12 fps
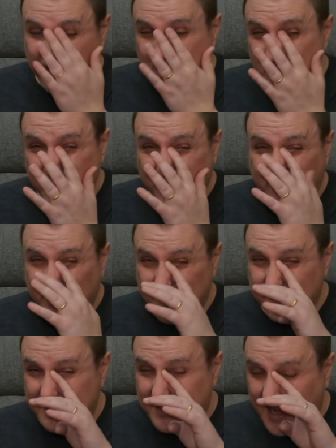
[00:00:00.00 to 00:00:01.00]
You could fit an
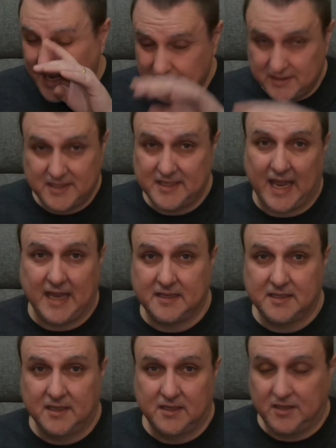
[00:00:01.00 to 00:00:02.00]
entire set
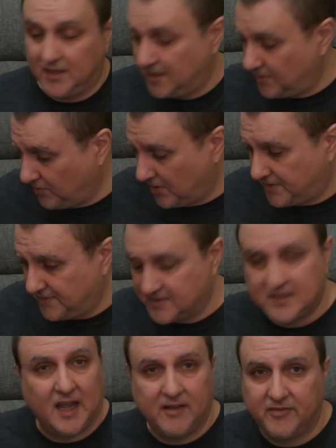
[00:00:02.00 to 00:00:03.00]
worth of
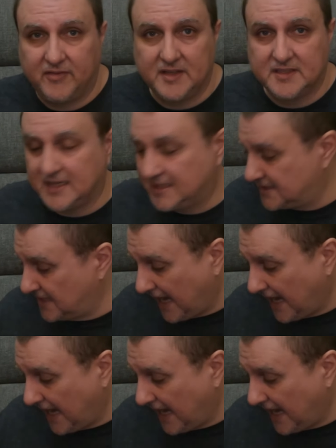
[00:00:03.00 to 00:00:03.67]
stuff in 16.